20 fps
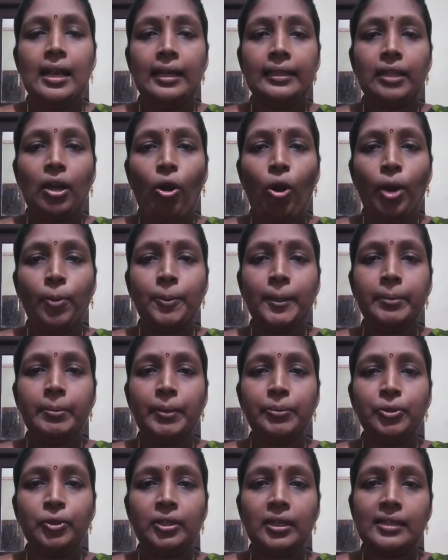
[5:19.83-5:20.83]
The
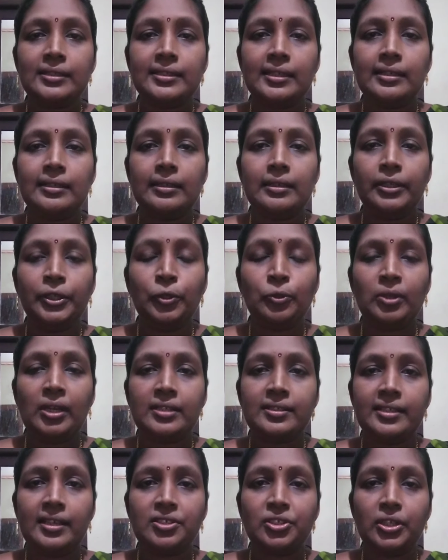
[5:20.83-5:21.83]
optimum
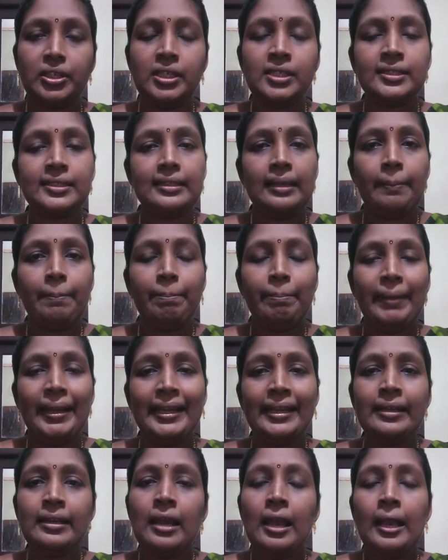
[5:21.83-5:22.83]
utilization is the
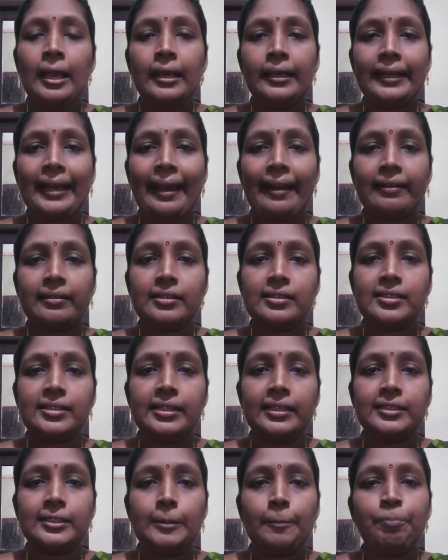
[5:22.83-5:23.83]
main
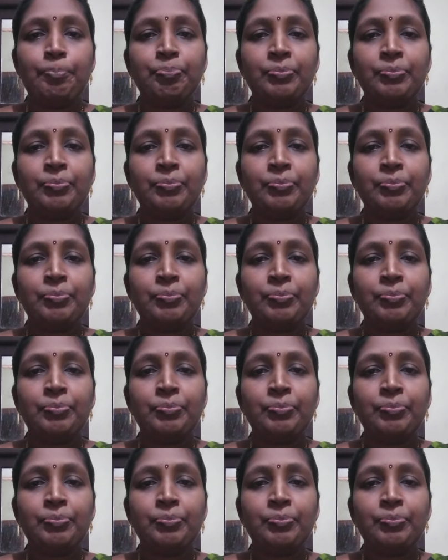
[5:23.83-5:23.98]
characteristics.